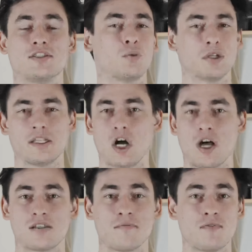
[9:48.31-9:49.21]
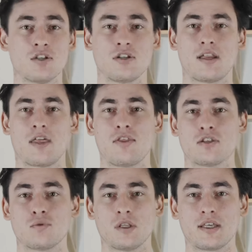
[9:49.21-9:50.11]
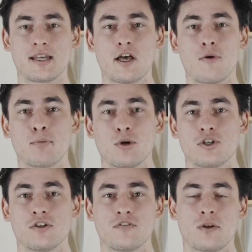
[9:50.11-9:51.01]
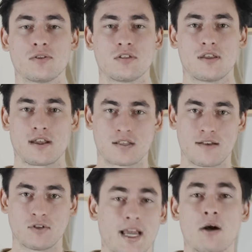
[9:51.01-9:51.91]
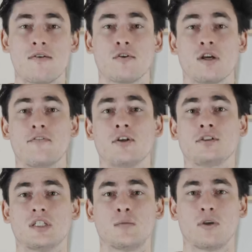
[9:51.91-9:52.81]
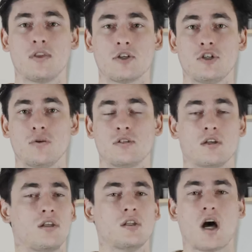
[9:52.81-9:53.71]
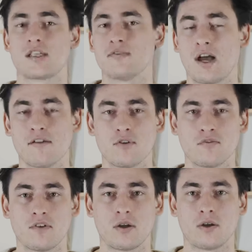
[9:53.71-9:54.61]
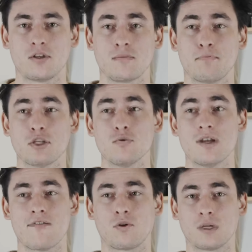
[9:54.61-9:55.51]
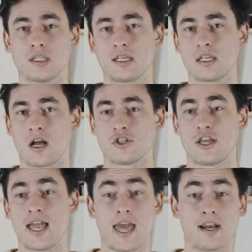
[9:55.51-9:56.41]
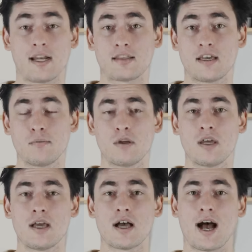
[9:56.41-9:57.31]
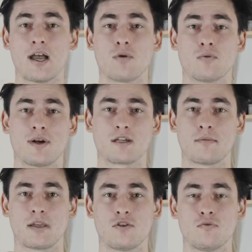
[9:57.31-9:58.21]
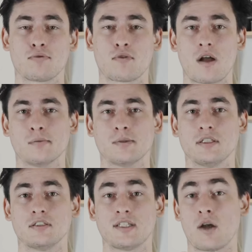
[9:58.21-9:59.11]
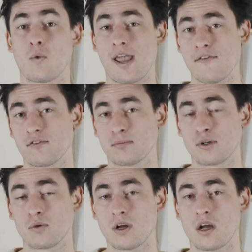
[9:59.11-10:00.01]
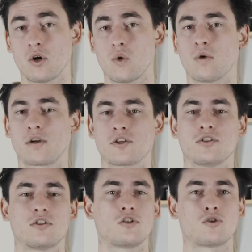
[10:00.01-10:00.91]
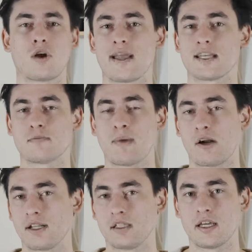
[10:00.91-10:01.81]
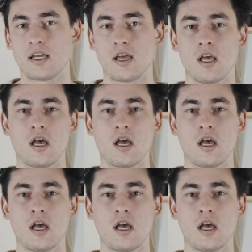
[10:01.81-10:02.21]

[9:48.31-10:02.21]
It's a really awesome feature that I think is really going to help push your photos to the next level. However, if you're someone that shoots lots of iPhone photos, but you never really touch editing them, I would recommend you probably stay away from ProRAW or just try it sparingly.